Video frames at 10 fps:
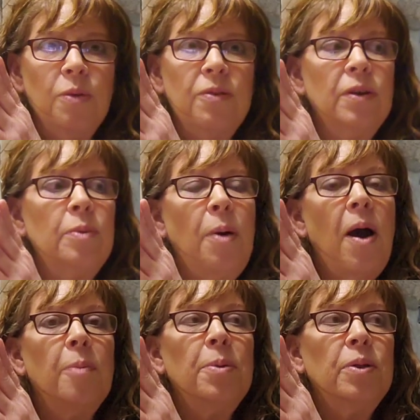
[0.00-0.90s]
very
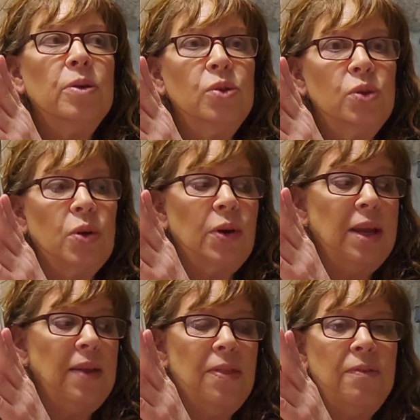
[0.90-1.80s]
popular
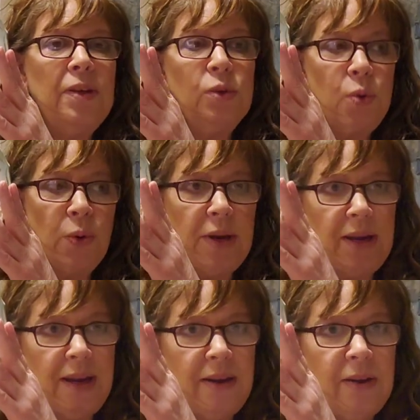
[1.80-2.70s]
starting in the
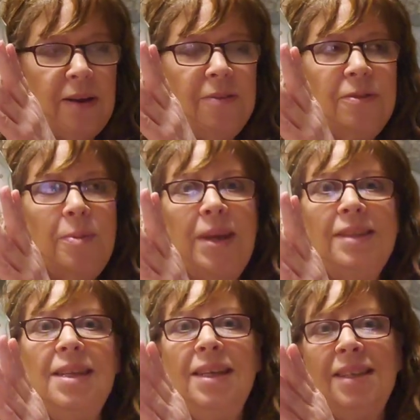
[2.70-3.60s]
Victorian era from
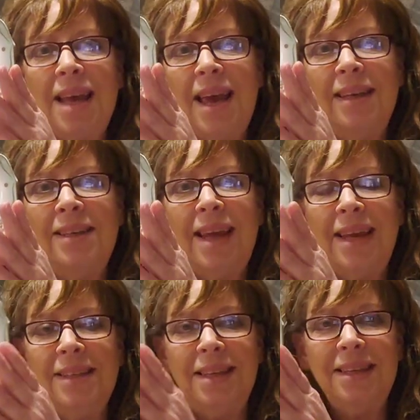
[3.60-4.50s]
1810 to
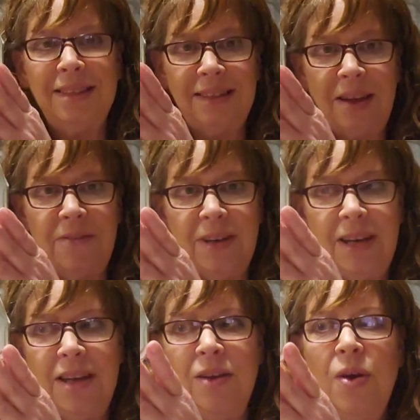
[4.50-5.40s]

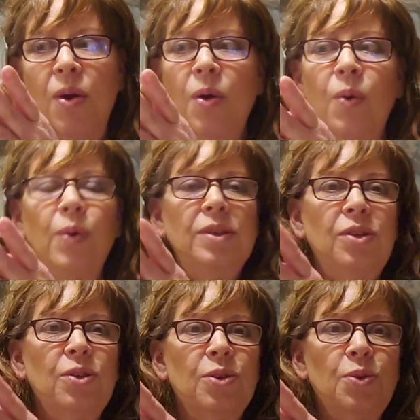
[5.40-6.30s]
1870.
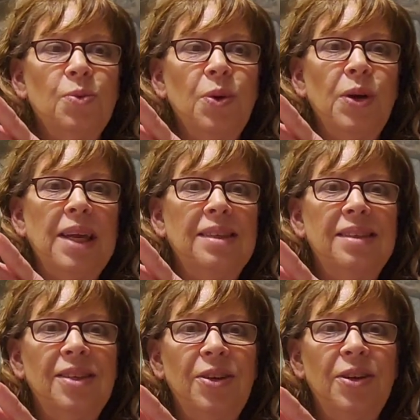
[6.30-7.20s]
Oysters were
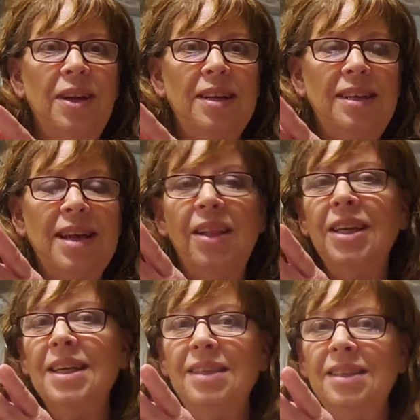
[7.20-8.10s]
considered a
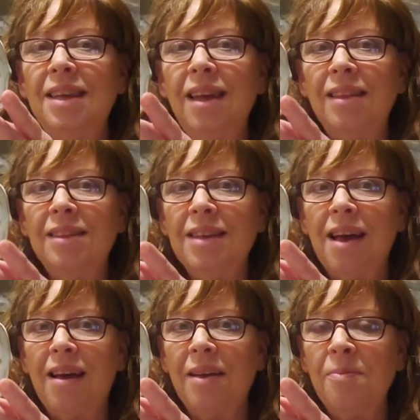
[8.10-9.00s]
delicacy at the
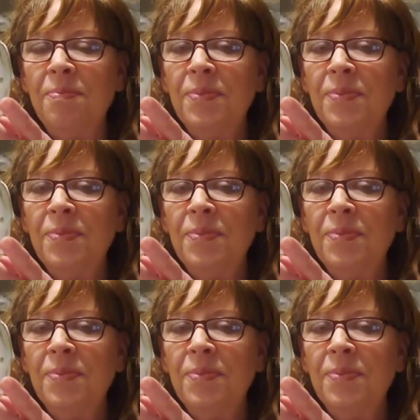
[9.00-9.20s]
time.